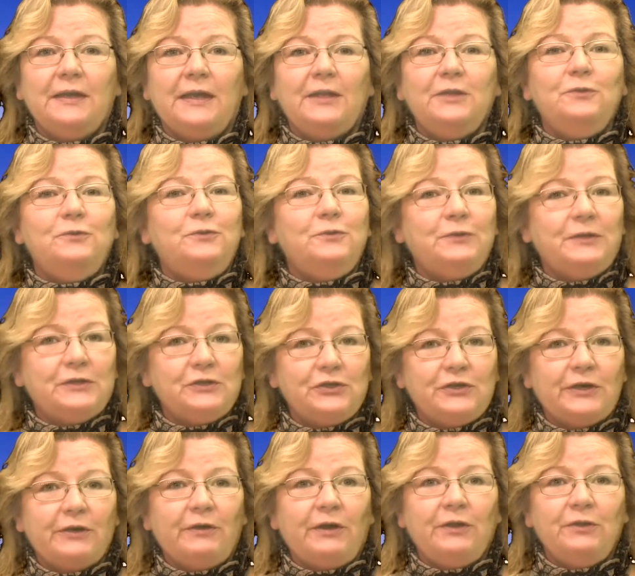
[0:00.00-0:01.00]
and you too can
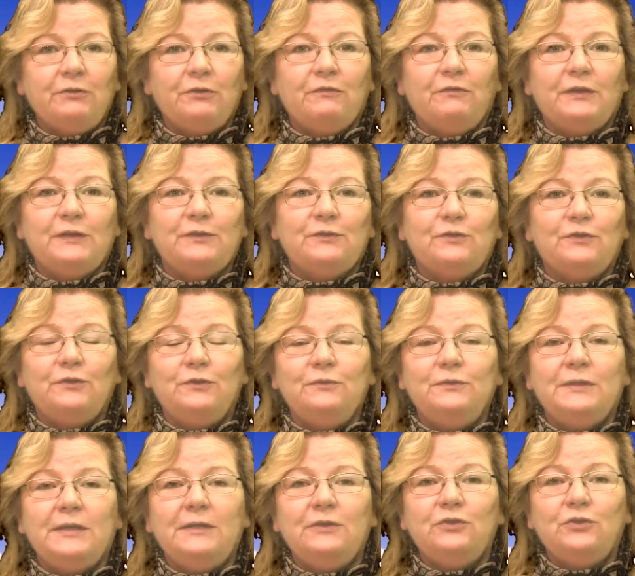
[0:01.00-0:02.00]
share other events or
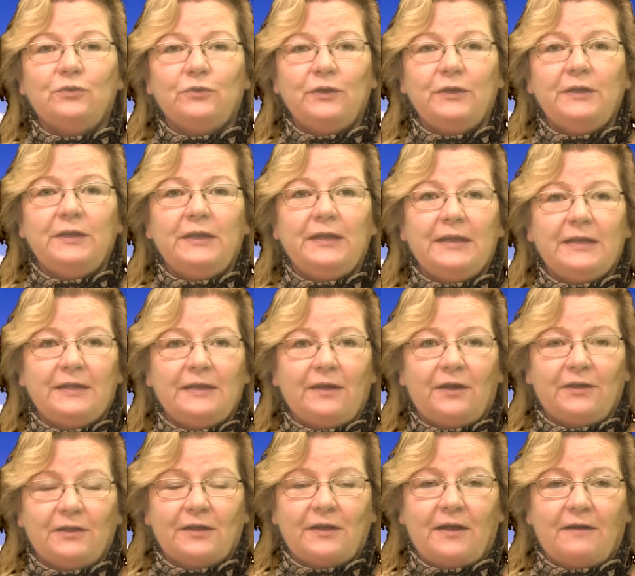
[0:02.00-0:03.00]
news and join in
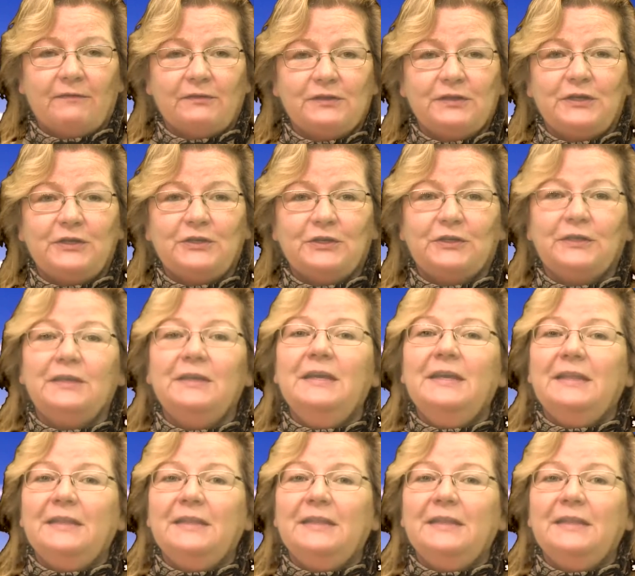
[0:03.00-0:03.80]
on the conversation.